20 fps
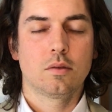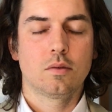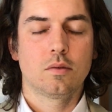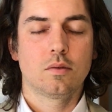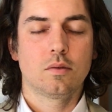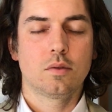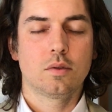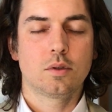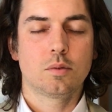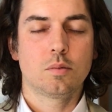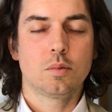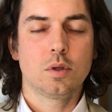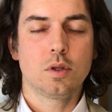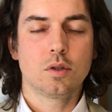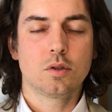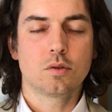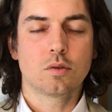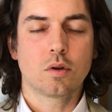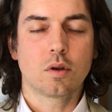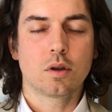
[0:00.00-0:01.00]
If it's being
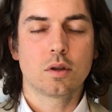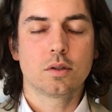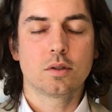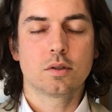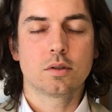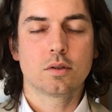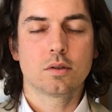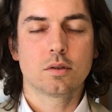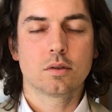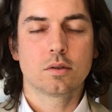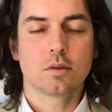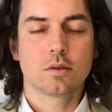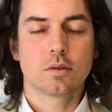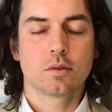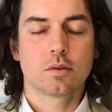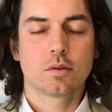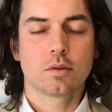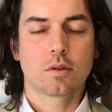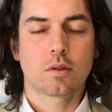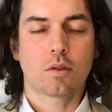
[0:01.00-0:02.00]
drawn to
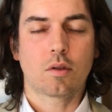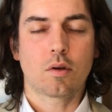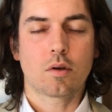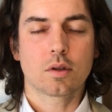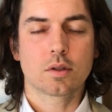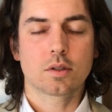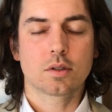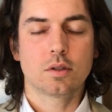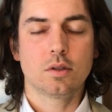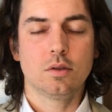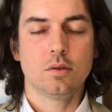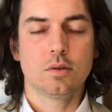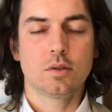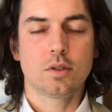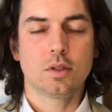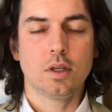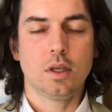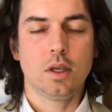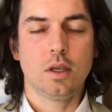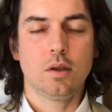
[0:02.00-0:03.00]
thoughts that you
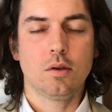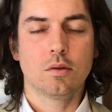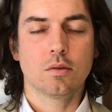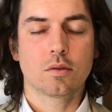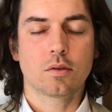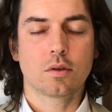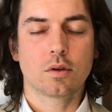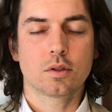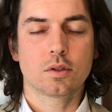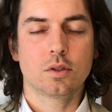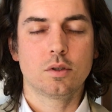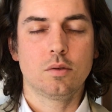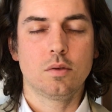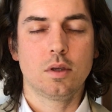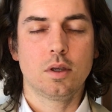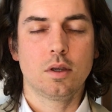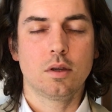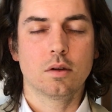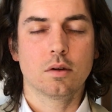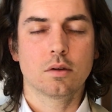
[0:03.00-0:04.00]
see or thoughts you
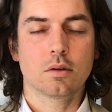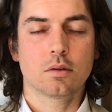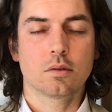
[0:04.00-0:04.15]
hear.